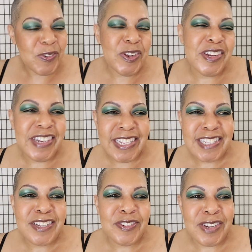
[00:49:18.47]
on her
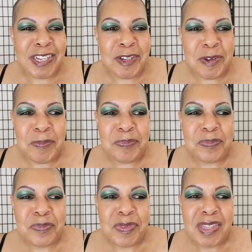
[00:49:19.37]

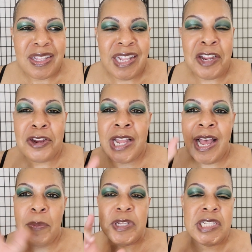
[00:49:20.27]
Instagram, like her
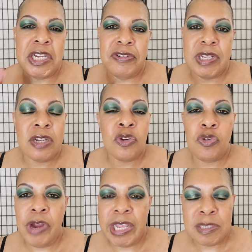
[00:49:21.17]
commentary
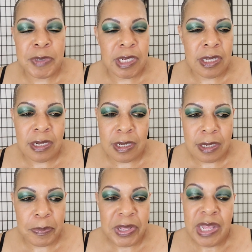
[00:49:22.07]
cracks me the hell
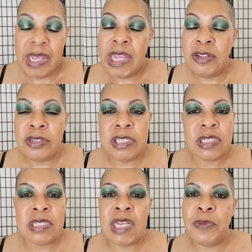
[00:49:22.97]
up. And you, she's
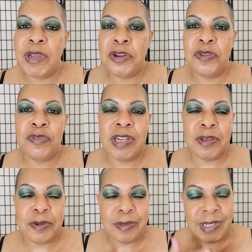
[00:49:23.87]
the same way on her
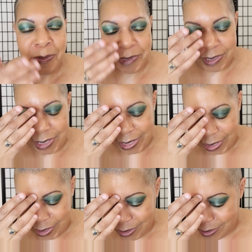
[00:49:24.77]
videos. And I'm just
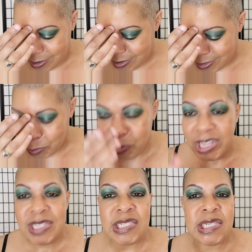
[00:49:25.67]
like, the
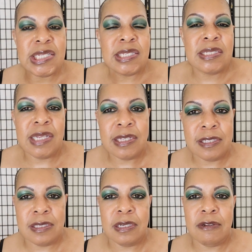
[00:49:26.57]
way she
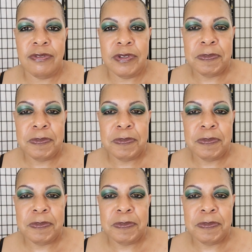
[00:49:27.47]
says stuff,